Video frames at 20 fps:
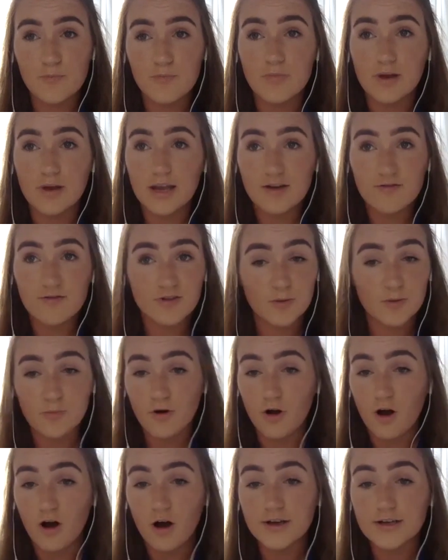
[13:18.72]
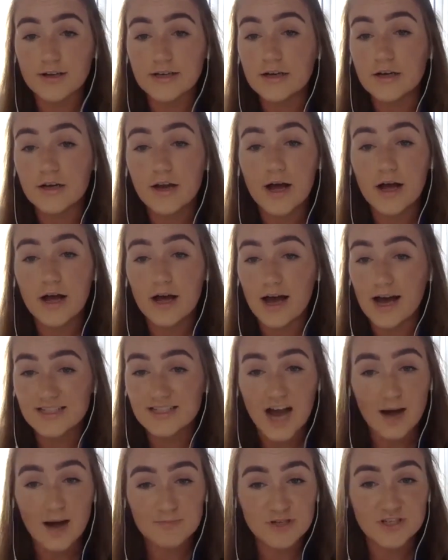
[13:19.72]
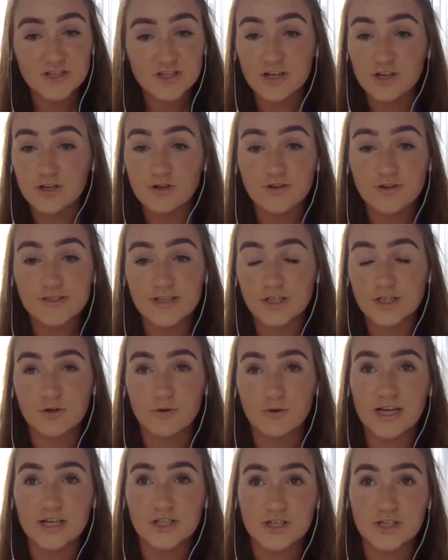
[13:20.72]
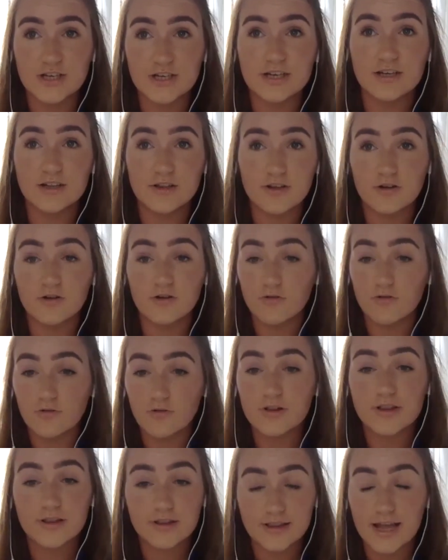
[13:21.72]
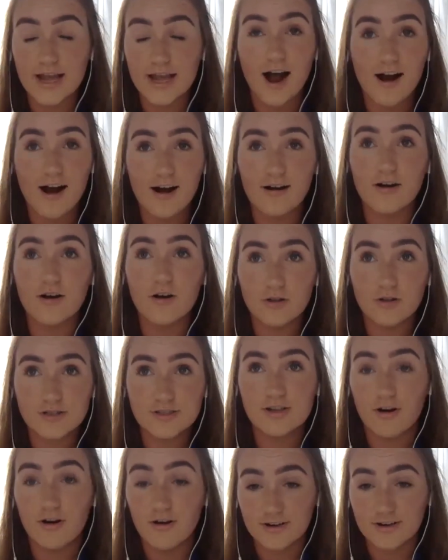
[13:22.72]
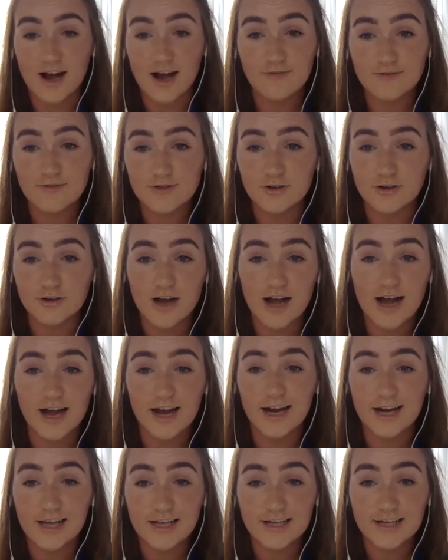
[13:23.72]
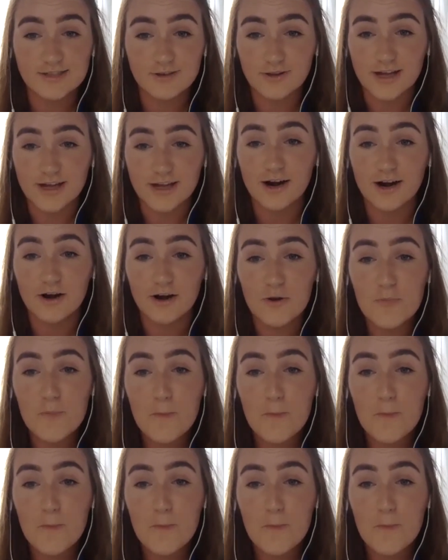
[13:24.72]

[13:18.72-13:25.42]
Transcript: living abroad and adapting to a new situation, they are sought after highly. So they are.